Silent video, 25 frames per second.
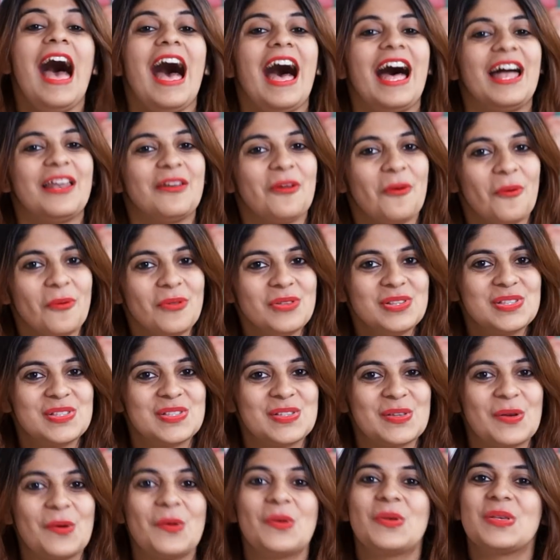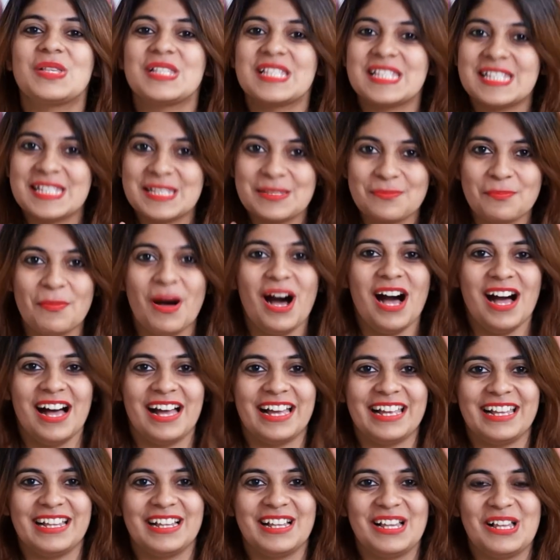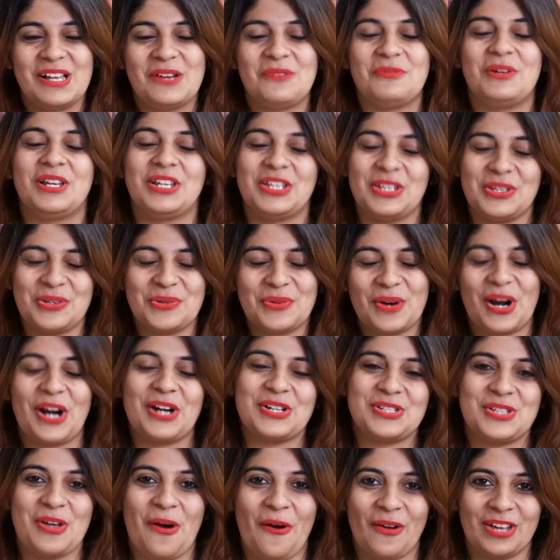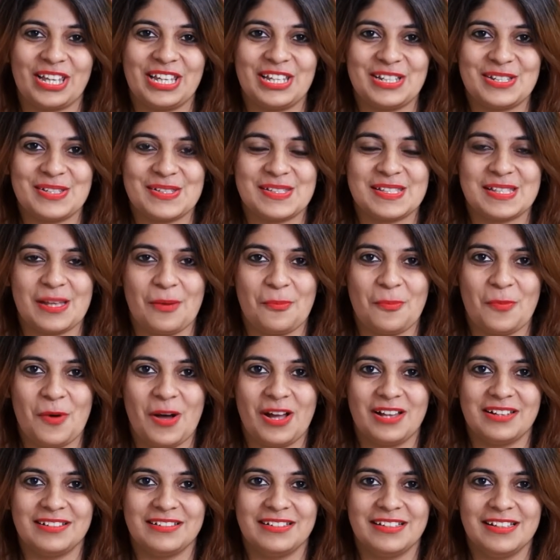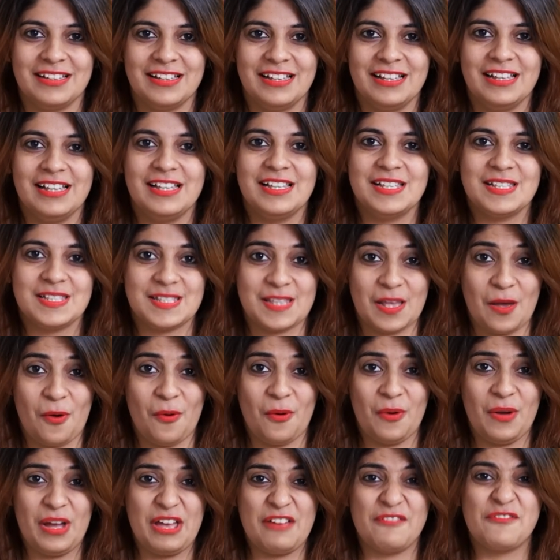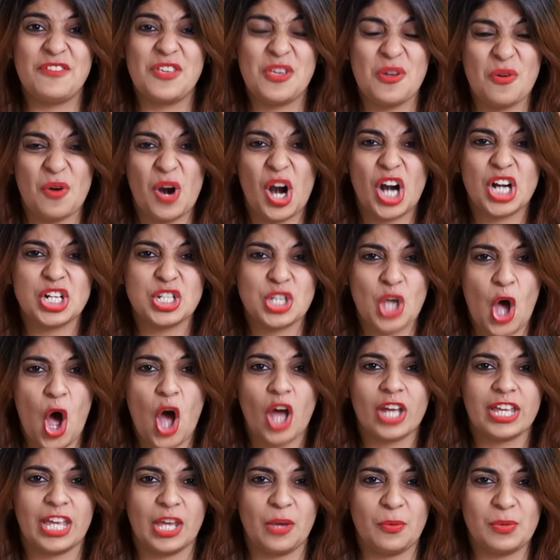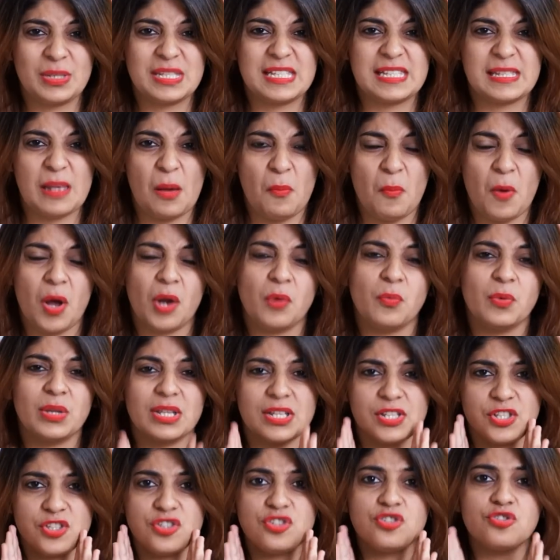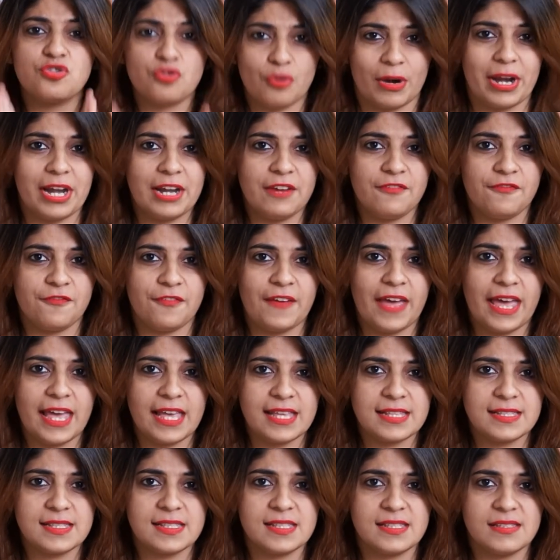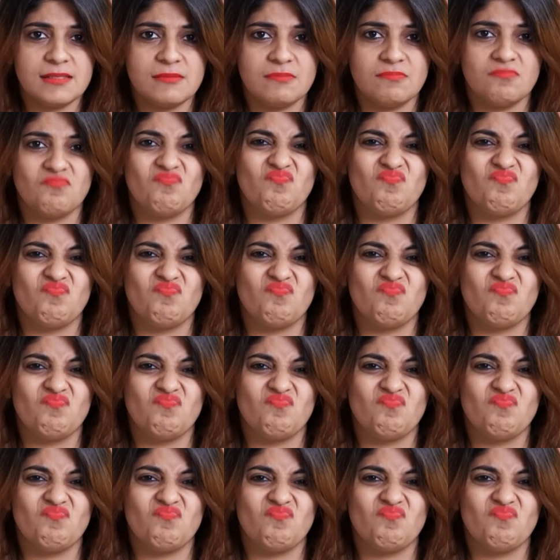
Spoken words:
and also smile when you are talking to someone. So if you are talking with someone with a straight face,